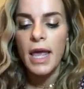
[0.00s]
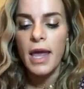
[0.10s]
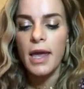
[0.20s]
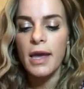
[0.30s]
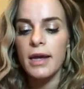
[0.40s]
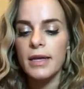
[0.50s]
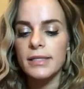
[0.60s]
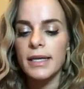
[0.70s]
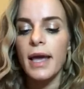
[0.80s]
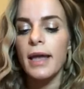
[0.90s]
And
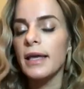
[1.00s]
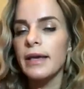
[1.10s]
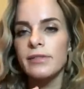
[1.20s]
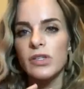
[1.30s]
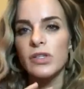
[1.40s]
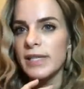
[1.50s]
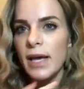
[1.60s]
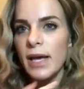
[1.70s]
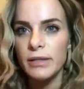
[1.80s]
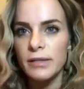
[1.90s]
again, it gives you
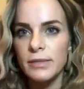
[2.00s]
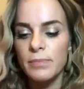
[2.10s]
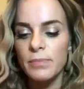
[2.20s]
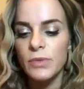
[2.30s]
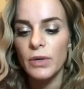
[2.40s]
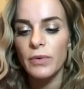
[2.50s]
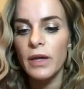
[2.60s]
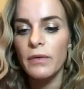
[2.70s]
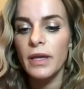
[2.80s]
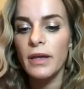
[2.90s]
templates. So I
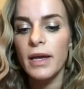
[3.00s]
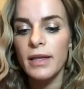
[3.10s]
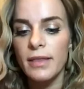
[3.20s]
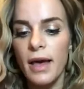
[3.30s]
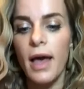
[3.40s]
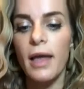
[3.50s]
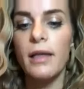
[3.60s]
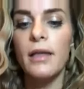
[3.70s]
really, really like that.